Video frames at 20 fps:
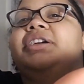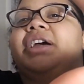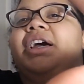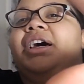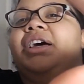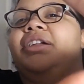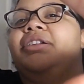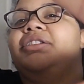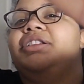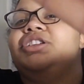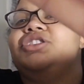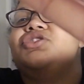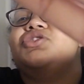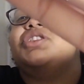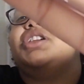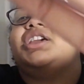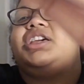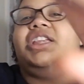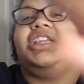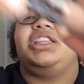I don't think you
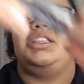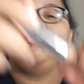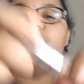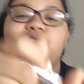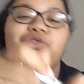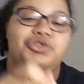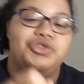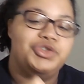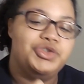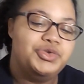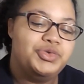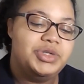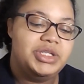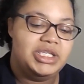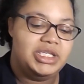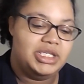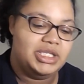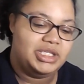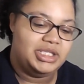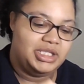can get any more
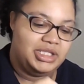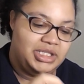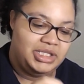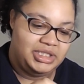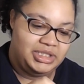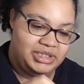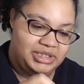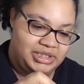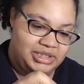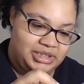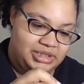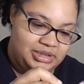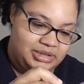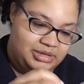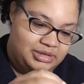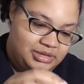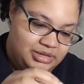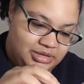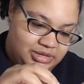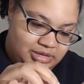nudie than this.
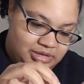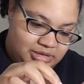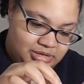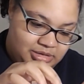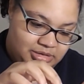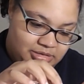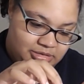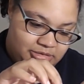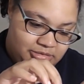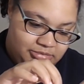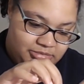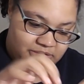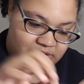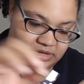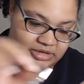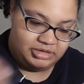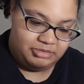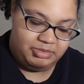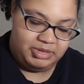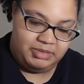Oh, there's
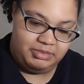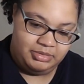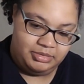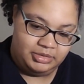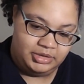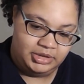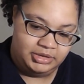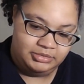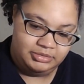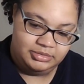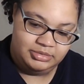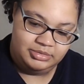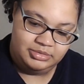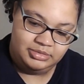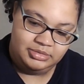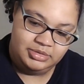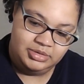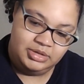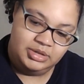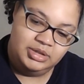still paper on you.
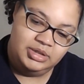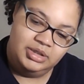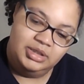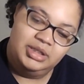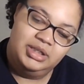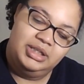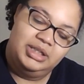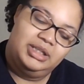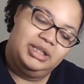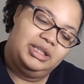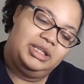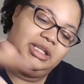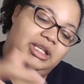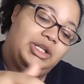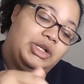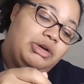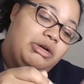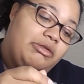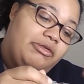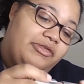
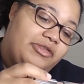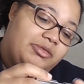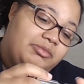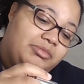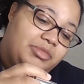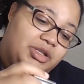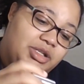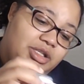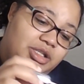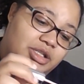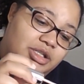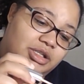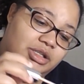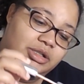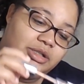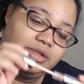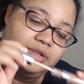Get off of me.